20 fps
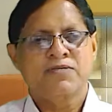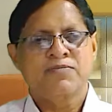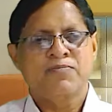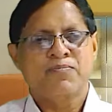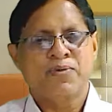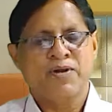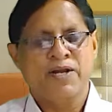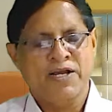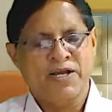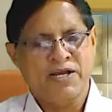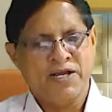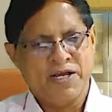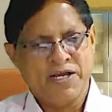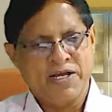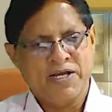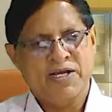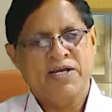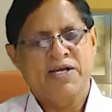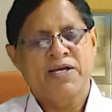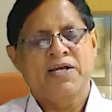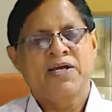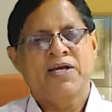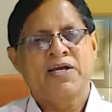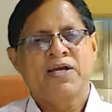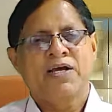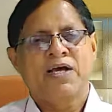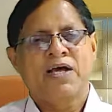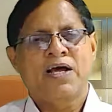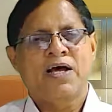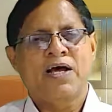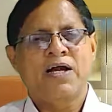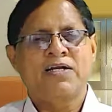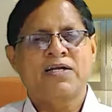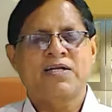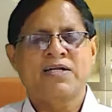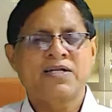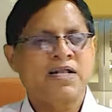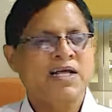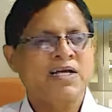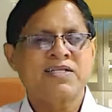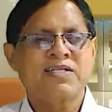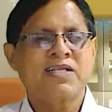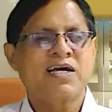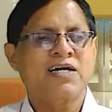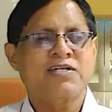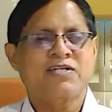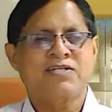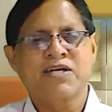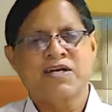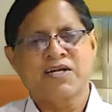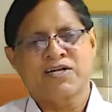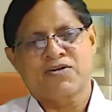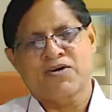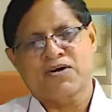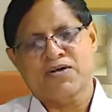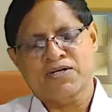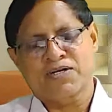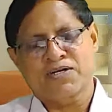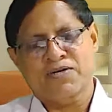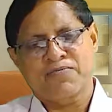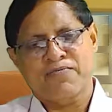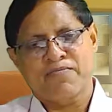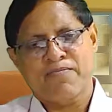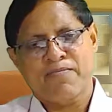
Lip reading: pray, and like that they are talking.